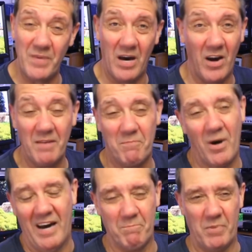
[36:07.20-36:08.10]
I'm
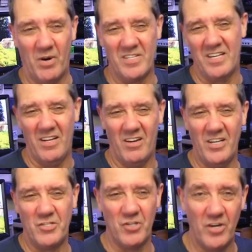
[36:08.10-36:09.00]
biased. I
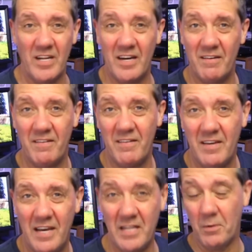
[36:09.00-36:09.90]
like China.
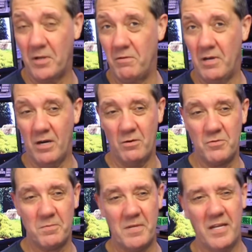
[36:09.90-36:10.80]
Anyone who
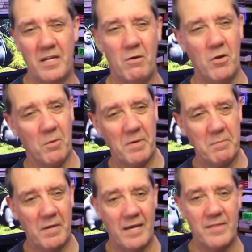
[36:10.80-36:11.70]
knows. I mean, I know a lot of
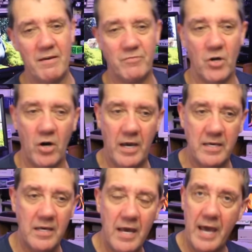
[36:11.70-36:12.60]
people out there have got
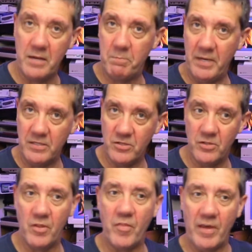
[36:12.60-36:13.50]
an opinion
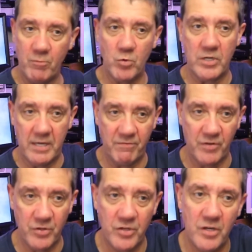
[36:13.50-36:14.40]
that they were
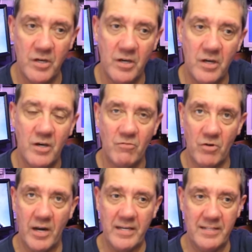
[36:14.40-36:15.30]
given,
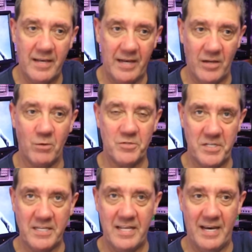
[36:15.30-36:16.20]
right? And I'll
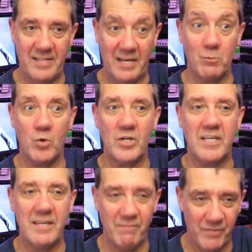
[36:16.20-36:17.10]
say that they were
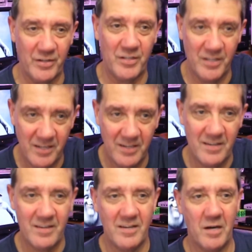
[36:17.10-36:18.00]
given
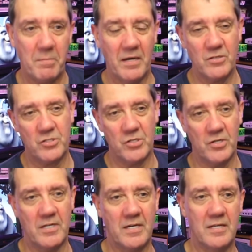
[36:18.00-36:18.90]
about
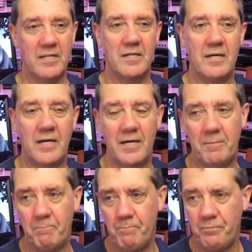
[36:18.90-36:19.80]
China.
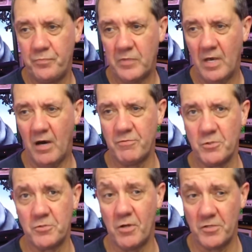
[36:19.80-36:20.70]
I've
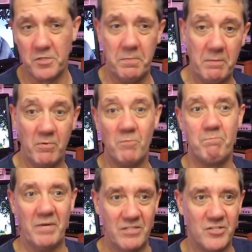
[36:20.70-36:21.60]
talked to lots of people
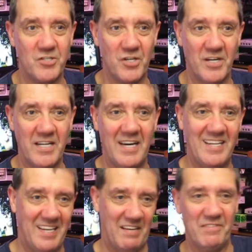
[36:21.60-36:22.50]
who've been to China.
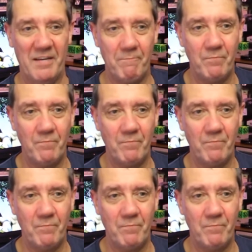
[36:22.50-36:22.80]
Love it.